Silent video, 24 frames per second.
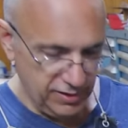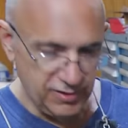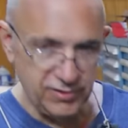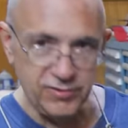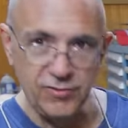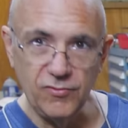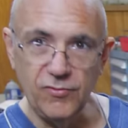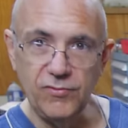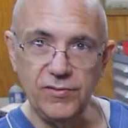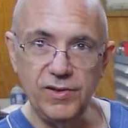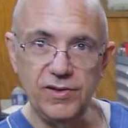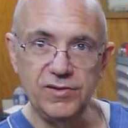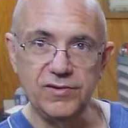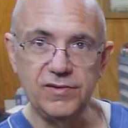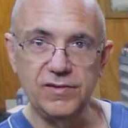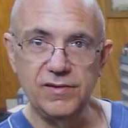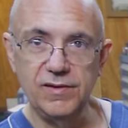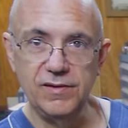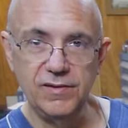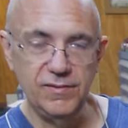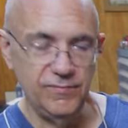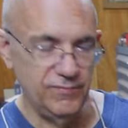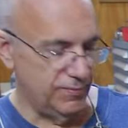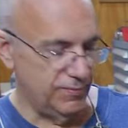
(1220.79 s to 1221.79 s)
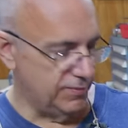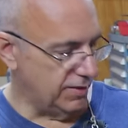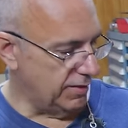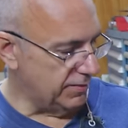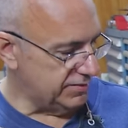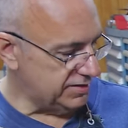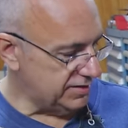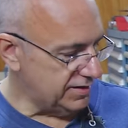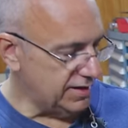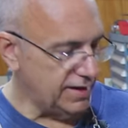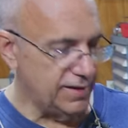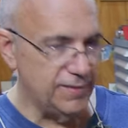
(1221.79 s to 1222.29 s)
It's, a, it's a
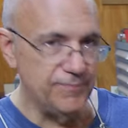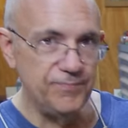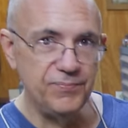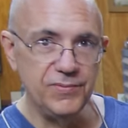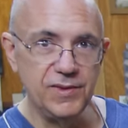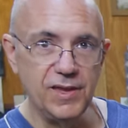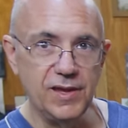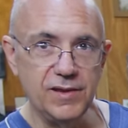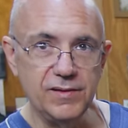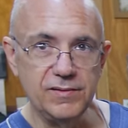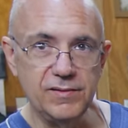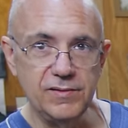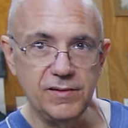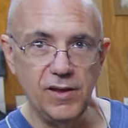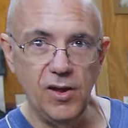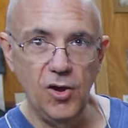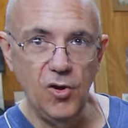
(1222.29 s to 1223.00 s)
t a